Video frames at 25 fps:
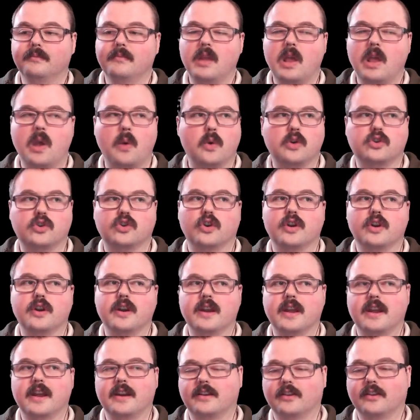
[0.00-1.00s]
We shouldn't
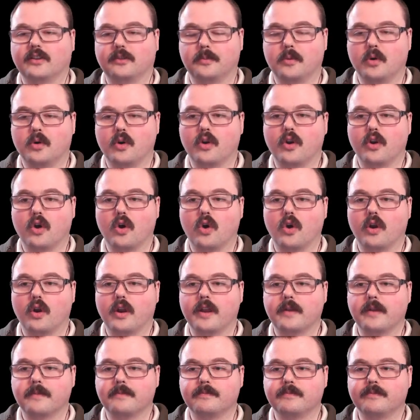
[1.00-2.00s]
need to spawn
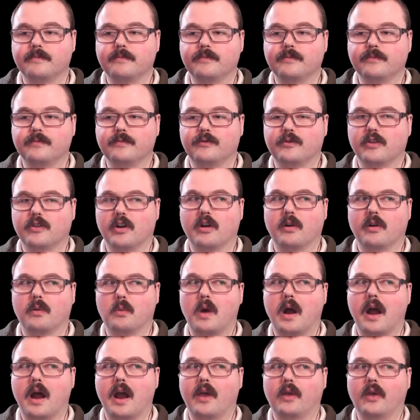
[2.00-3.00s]
Horny for a
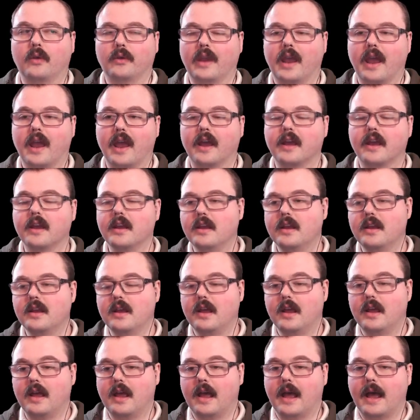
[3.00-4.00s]
while yet.
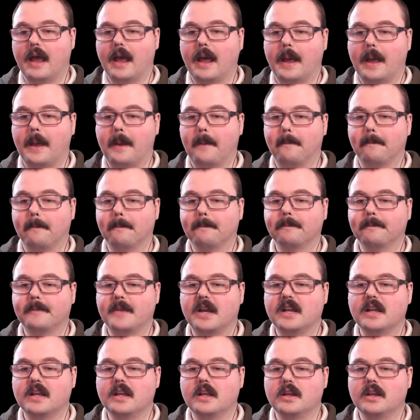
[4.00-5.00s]

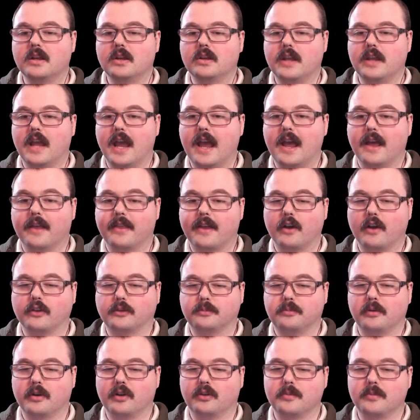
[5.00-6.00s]
Yeah, that was
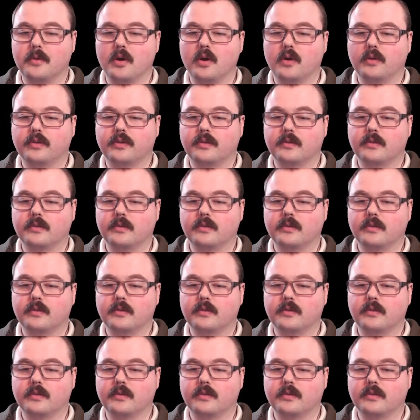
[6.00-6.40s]
pretty smooth.